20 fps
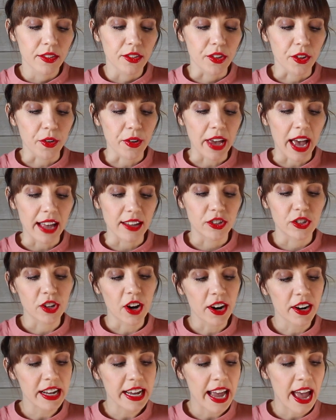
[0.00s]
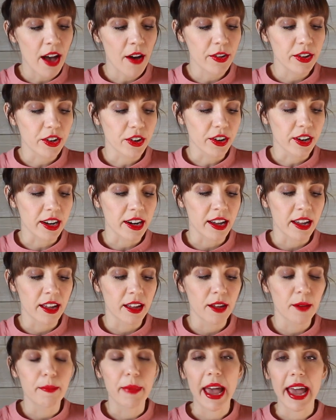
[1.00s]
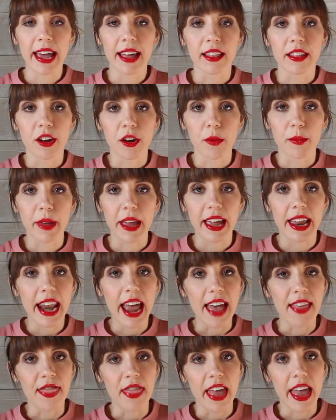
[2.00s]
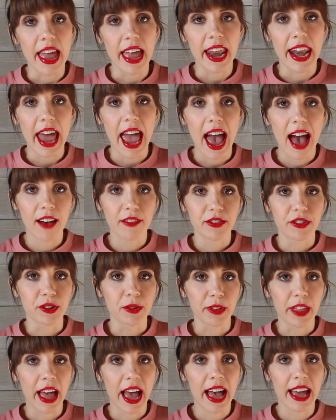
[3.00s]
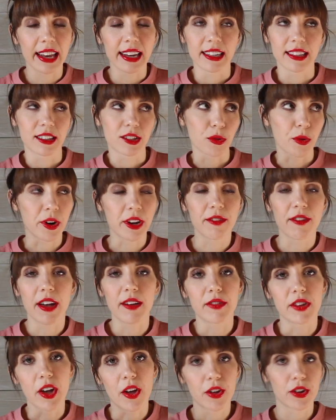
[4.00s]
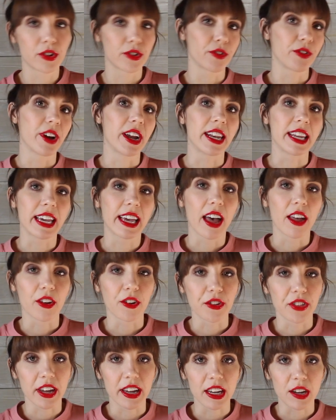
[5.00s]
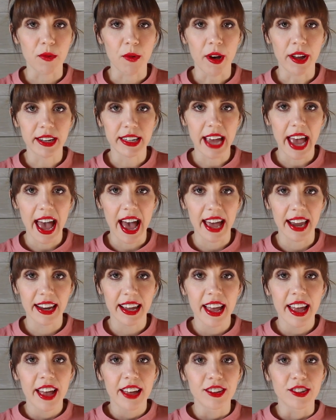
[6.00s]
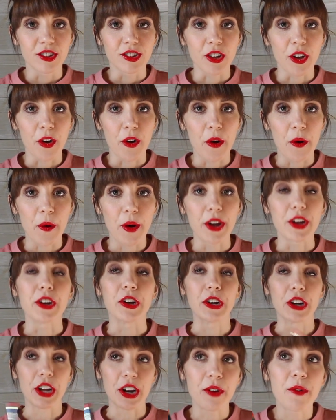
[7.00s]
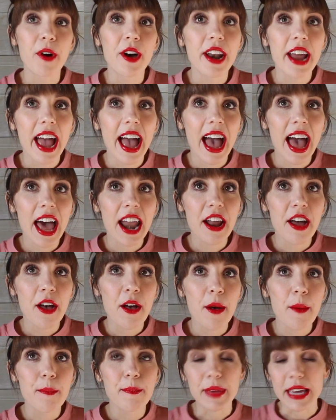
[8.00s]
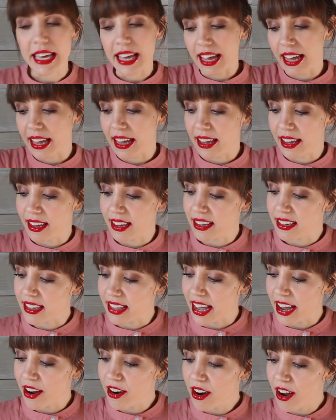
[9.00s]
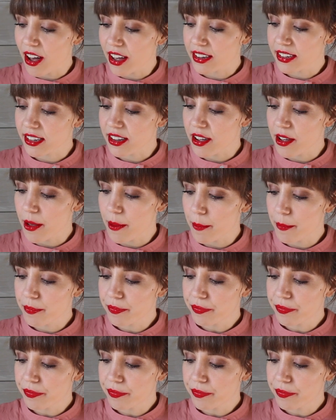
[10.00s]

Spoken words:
So yeah, starting out you're gonna pay a little bit, and then after that it's $25 for any color that you want to add. So you're gonna want to add them because they are awesome.